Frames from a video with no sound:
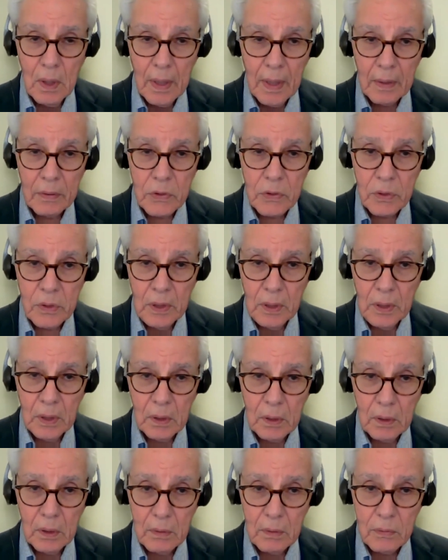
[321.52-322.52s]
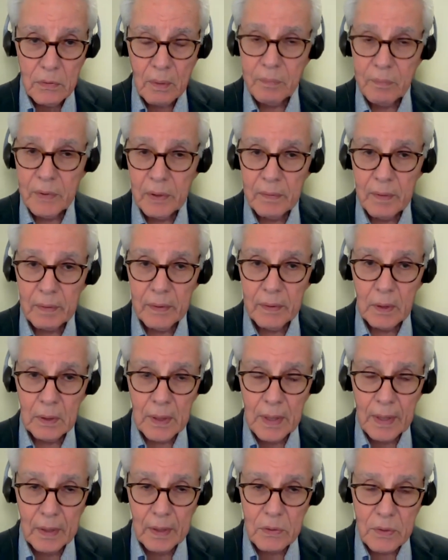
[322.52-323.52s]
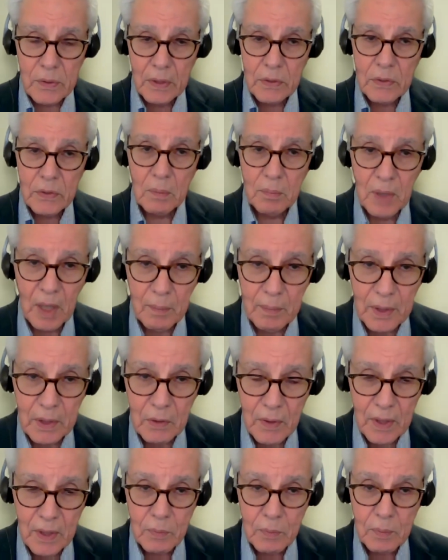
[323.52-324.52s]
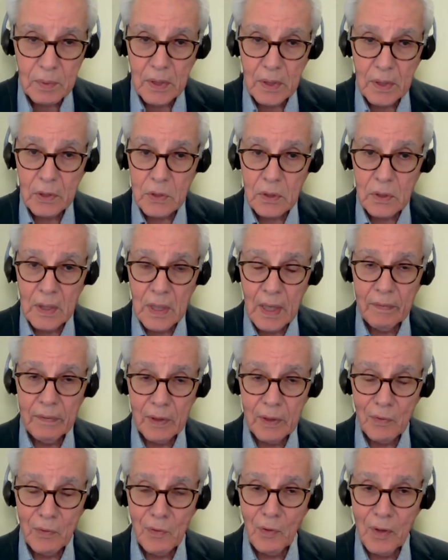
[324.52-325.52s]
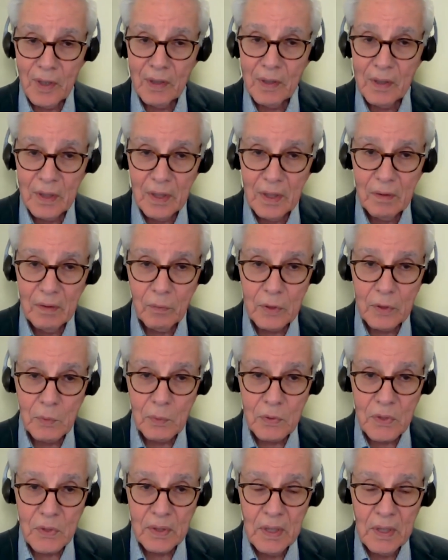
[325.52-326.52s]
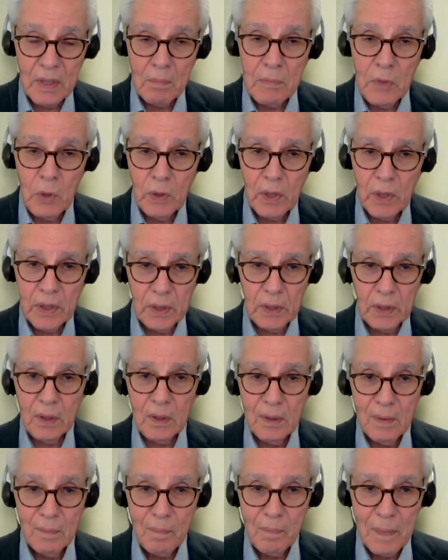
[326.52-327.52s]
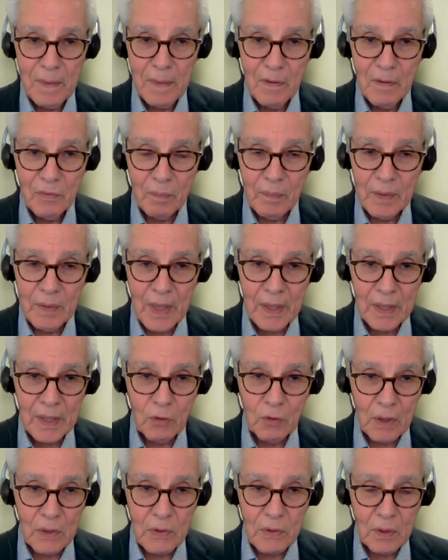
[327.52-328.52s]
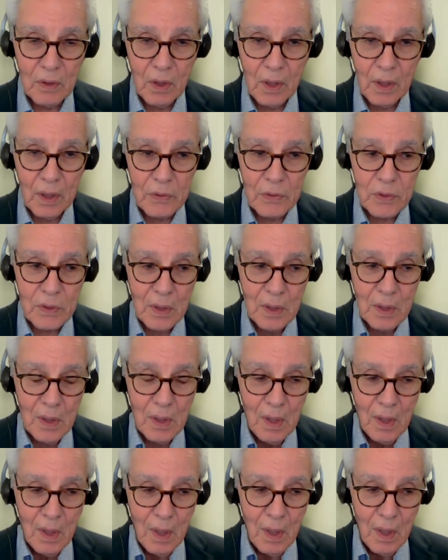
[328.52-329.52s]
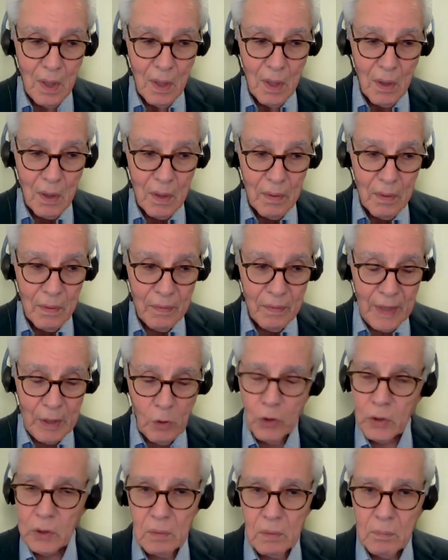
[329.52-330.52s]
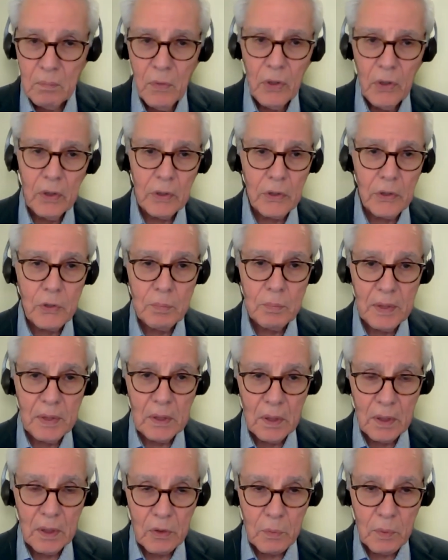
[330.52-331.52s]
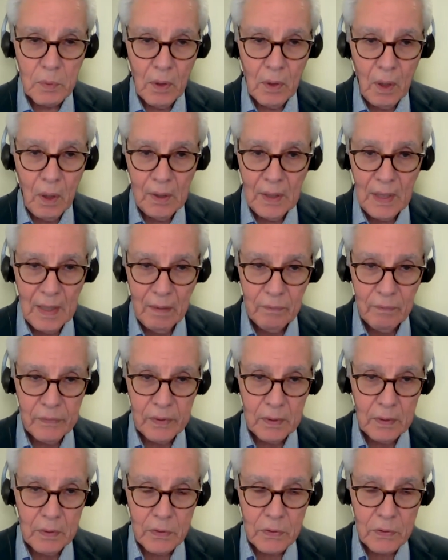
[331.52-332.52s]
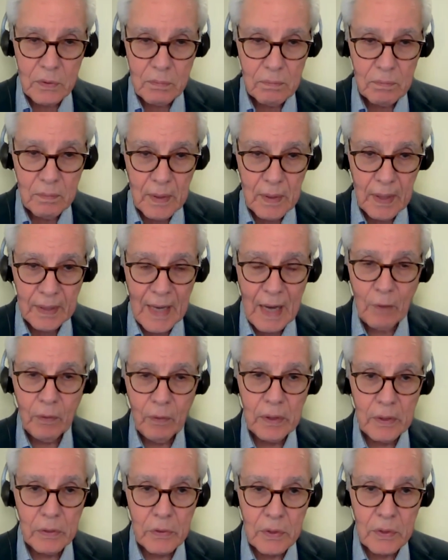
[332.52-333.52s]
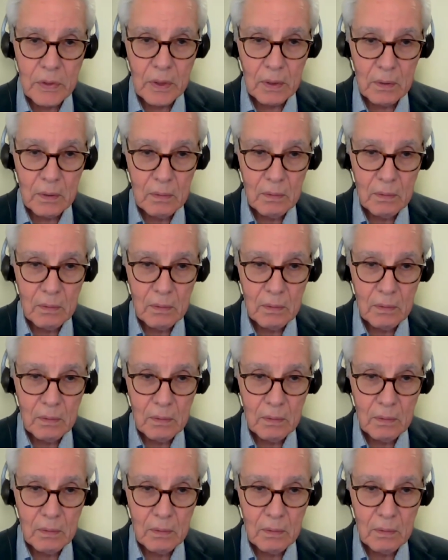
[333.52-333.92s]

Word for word: and seek something that the United States Department of Transportation had the authority to give, which was immunity from the antitrust laws. They couldn't merge because we all have these anachronistic